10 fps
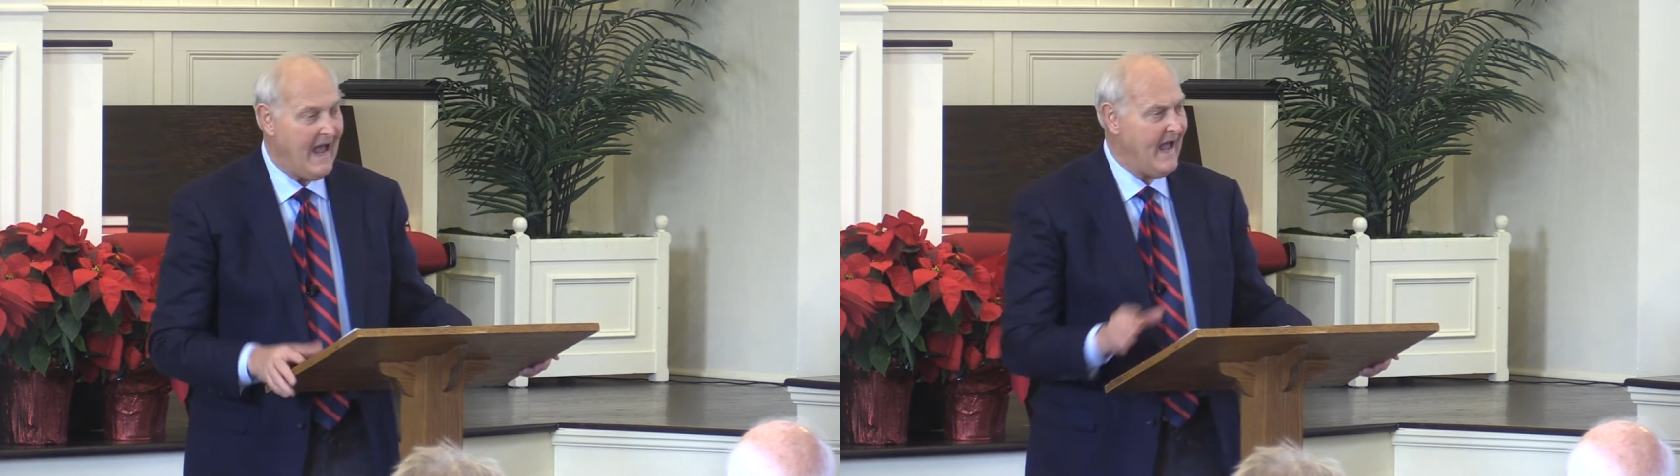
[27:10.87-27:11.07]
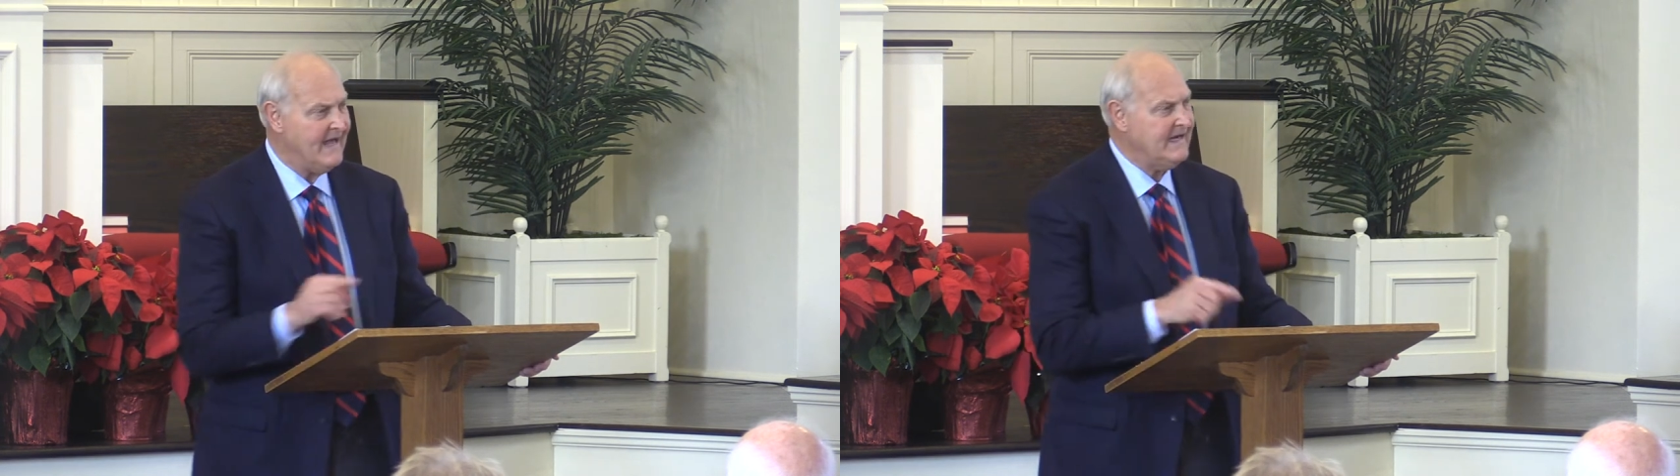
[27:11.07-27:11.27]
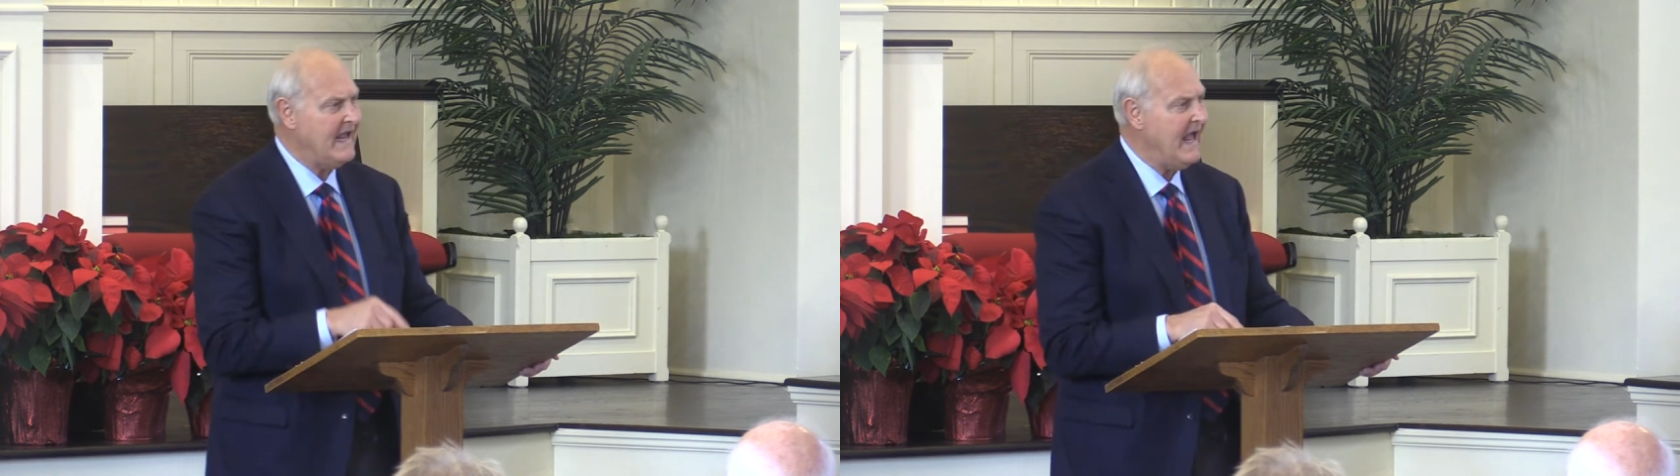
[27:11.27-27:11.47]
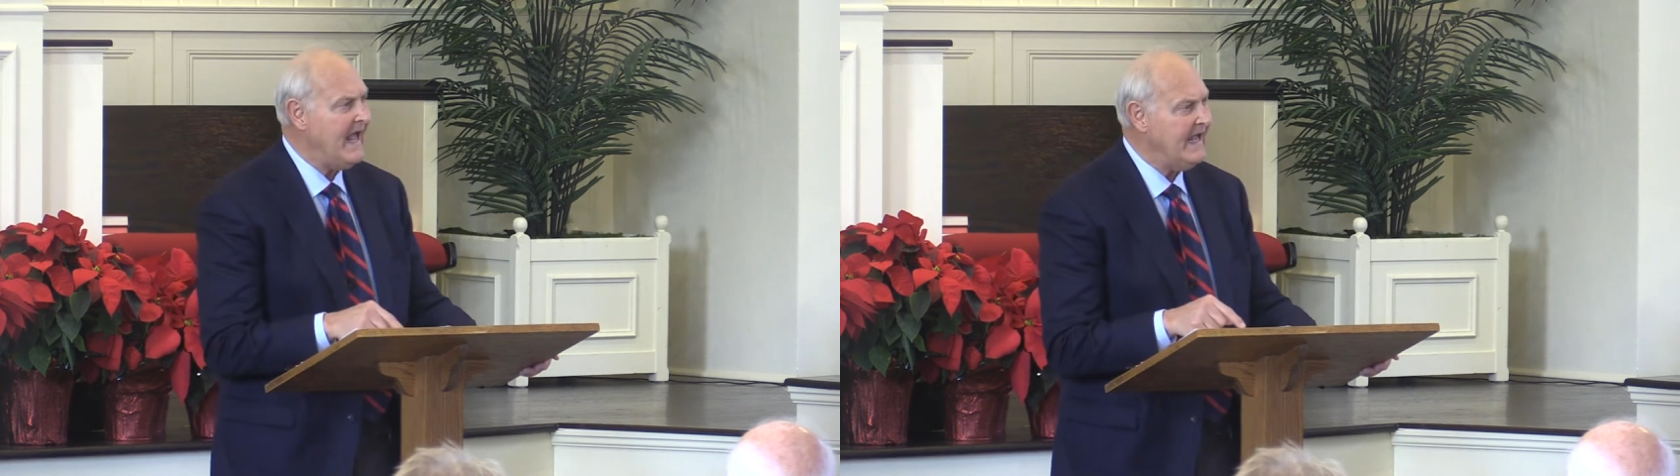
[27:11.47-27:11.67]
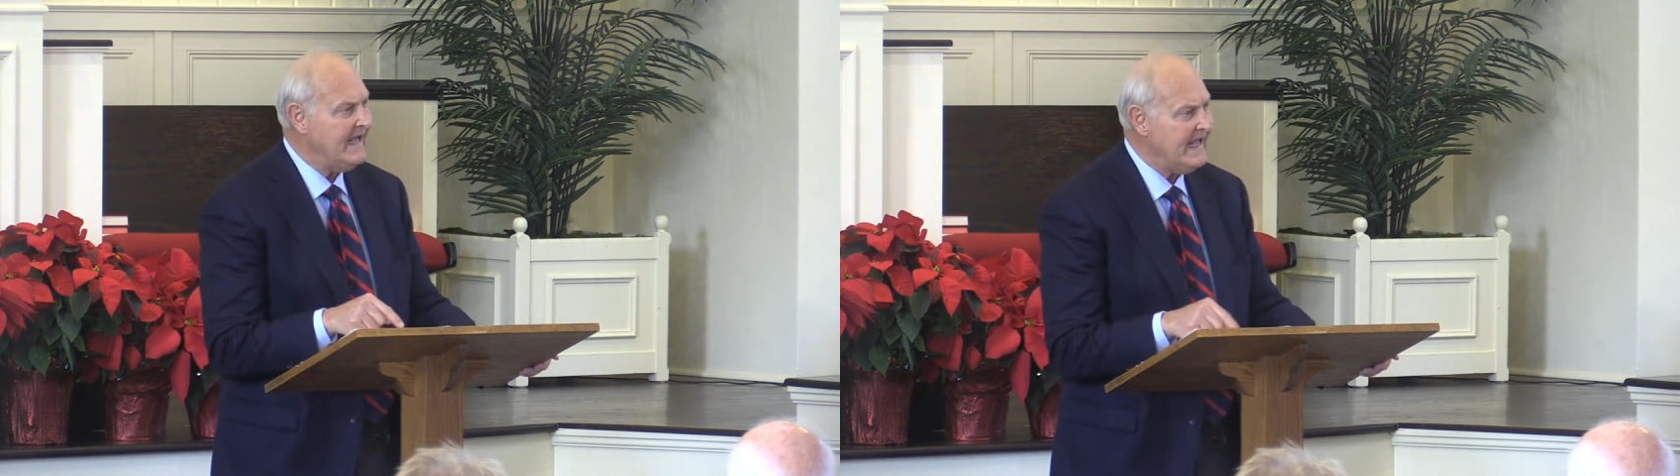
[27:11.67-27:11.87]
and
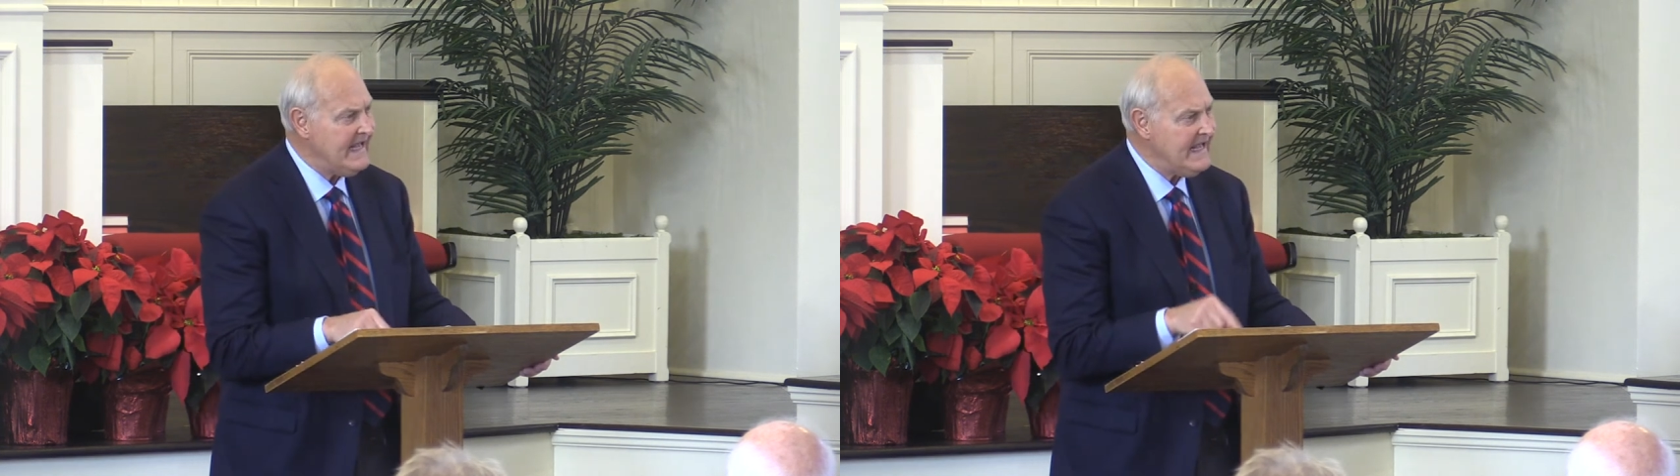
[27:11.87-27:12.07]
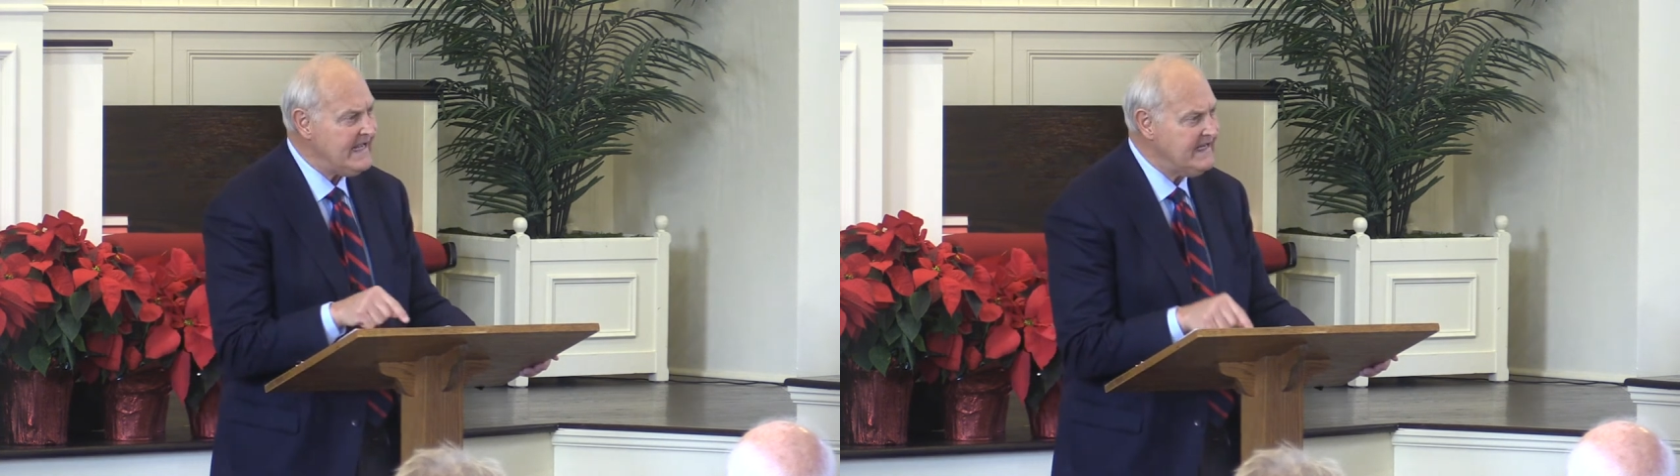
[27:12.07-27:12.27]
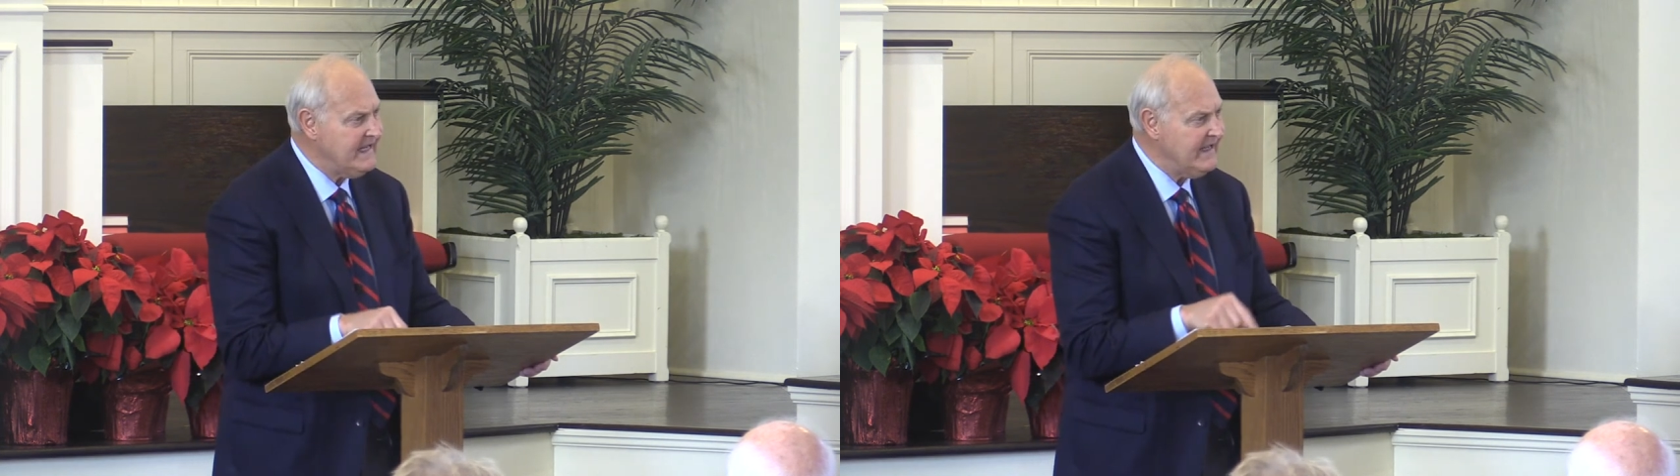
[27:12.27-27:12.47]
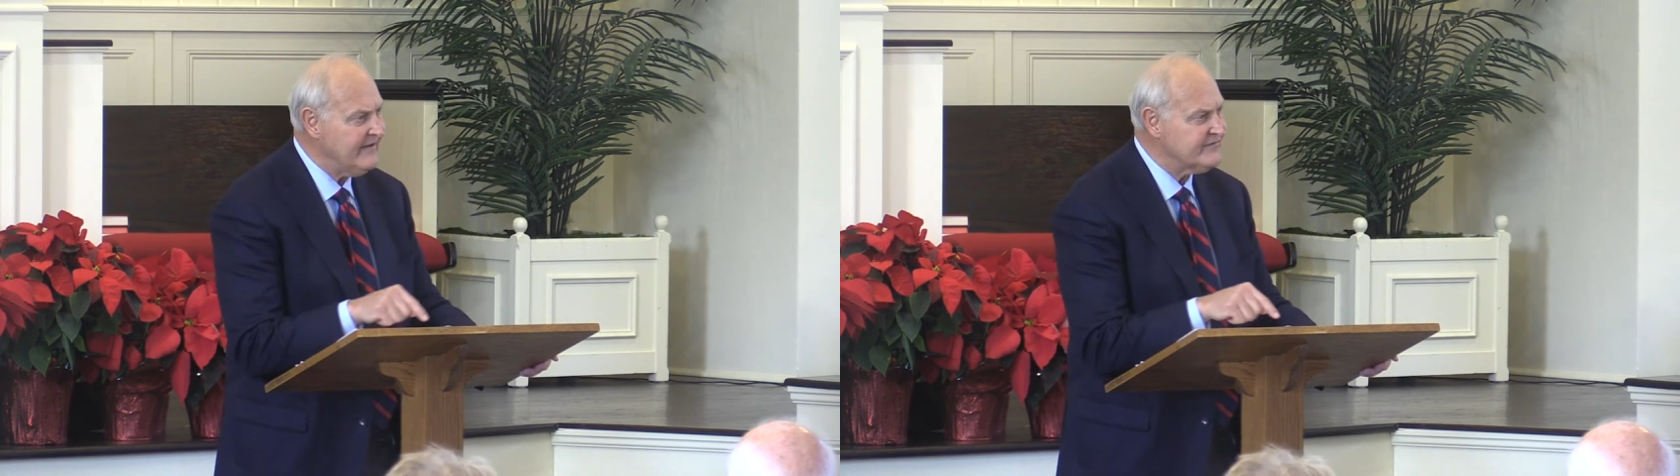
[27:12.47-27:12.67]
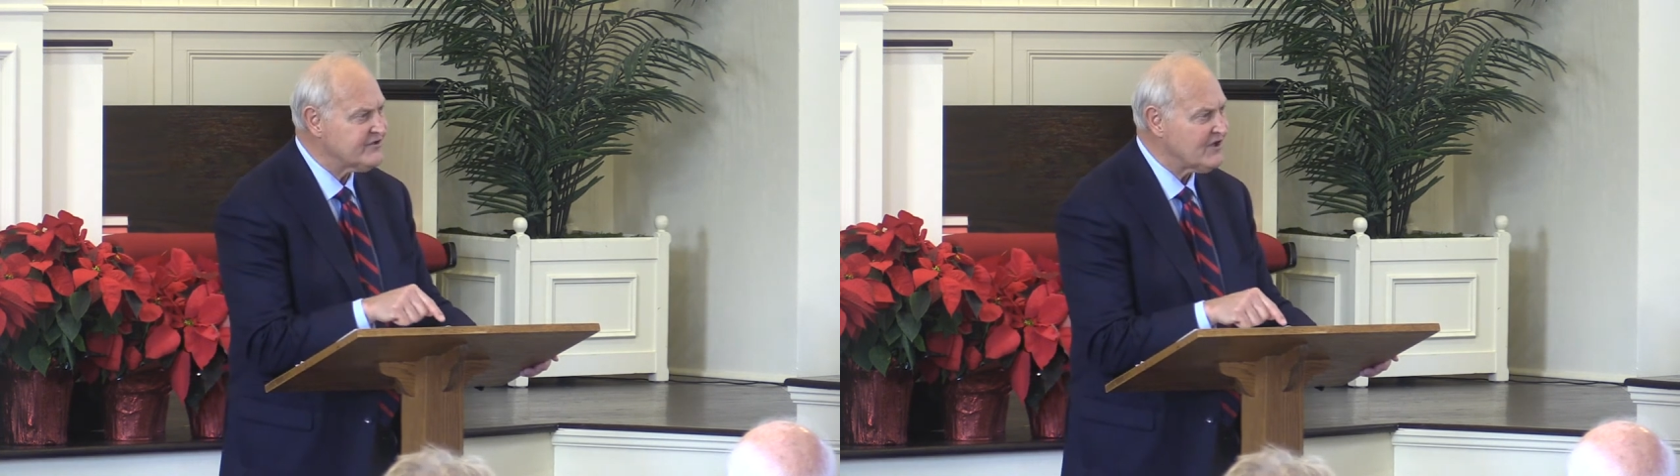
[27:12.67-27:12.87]
he
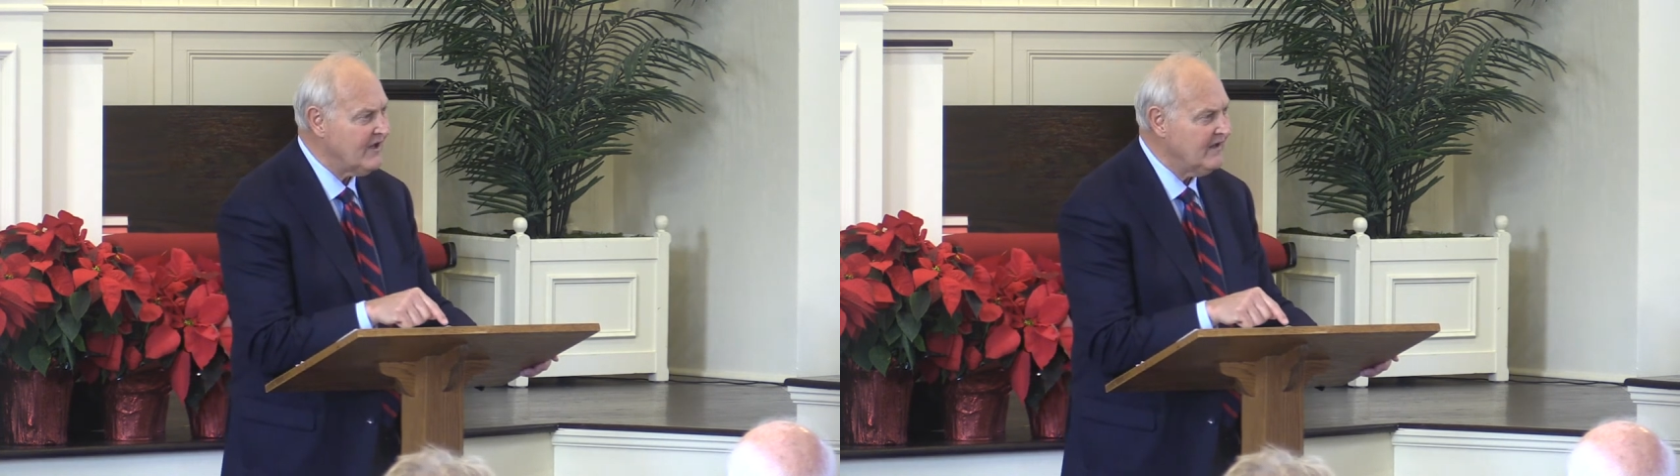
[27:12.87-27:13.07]
gives